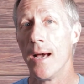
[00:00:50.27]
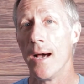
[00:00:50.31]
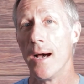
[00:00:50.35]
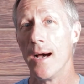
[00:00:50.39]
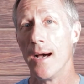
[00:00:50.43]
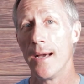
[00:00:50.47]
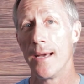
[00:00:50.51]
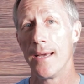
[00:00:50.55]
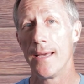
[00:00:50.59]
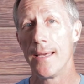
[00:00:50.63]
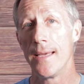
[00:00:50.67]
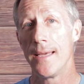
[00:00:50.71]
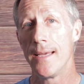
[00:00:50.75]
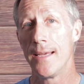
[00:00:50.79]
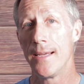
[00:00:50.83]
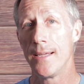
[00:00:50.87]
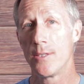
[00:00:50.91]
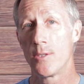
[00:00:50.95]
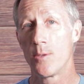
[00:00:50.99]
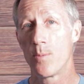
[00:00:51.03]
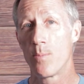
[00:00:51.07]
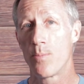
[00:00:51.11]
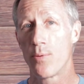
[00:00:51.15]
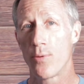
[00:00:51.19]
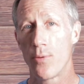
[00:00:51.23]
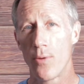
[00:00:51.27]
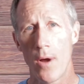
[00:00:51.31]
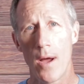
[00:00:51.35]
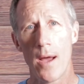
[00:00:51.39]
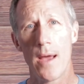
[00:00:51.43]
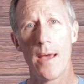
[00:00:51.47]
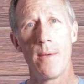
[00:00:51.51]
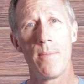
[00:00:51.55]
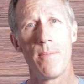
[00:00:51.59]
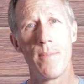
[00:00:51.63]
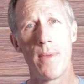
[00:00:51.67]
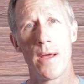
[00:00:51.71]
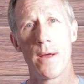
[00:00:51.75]
uh, its
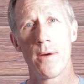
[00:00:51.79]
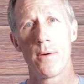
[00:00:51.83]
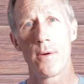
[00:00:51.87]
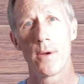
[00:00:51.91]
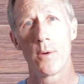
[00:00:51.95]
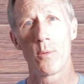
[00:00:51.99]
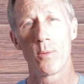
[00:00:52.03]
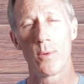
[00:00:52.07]
primary